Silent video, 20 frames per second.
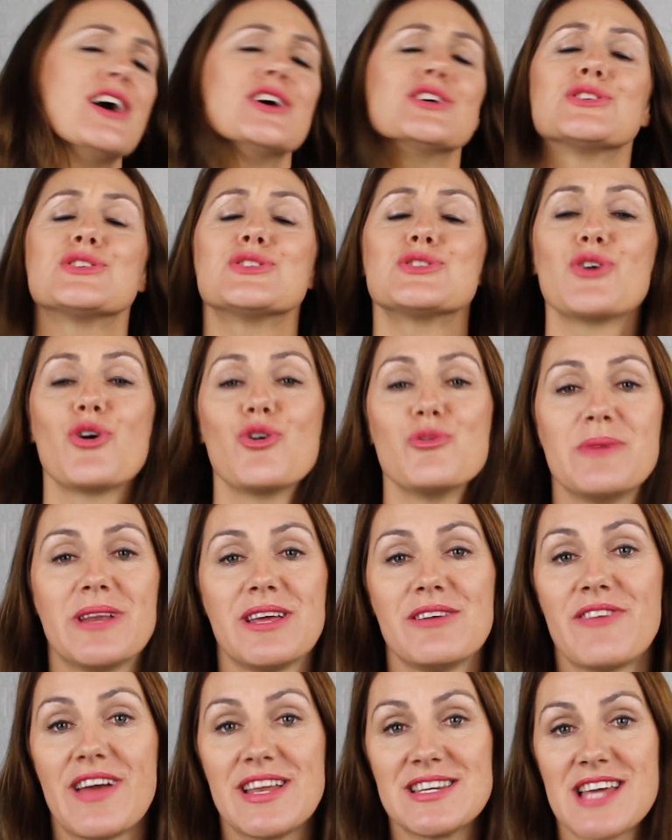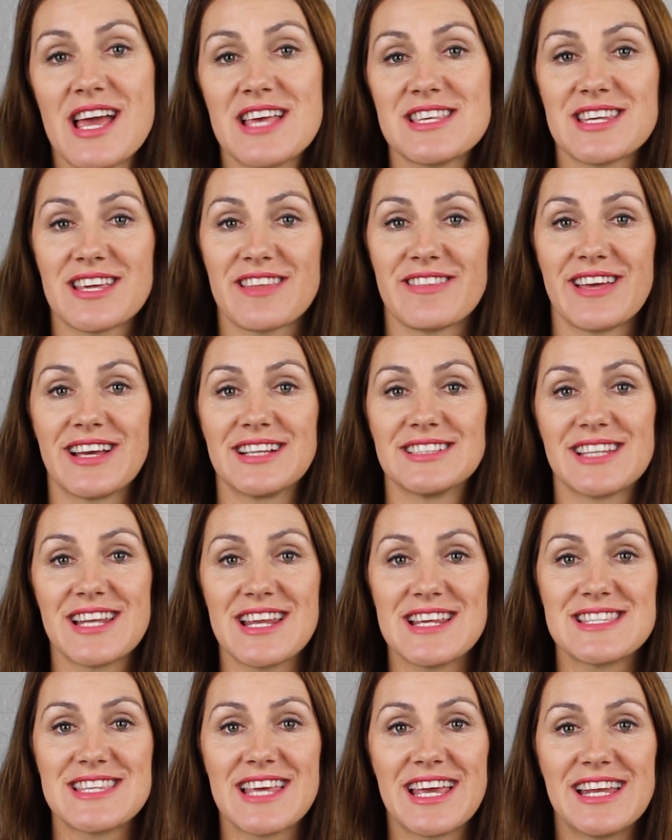so many fantastic things that
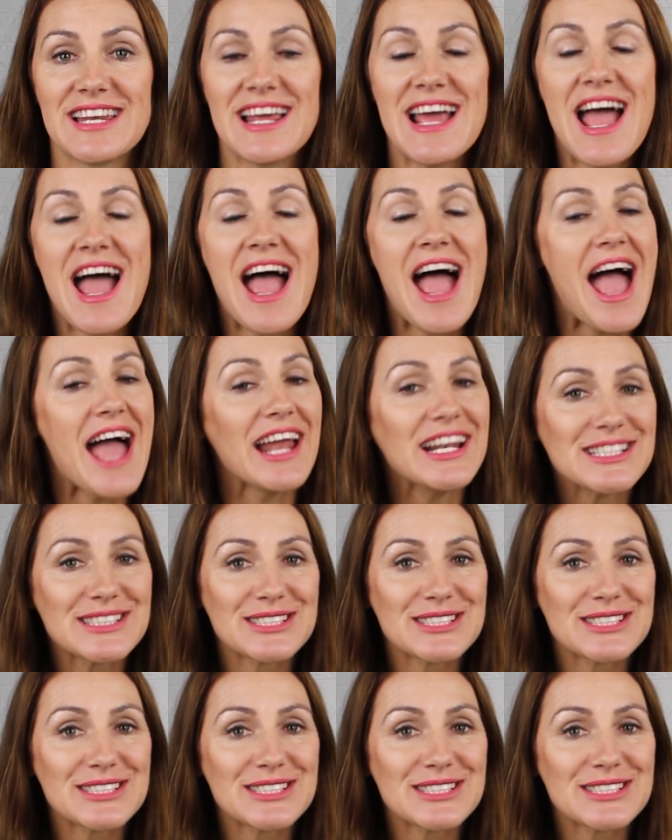he said. And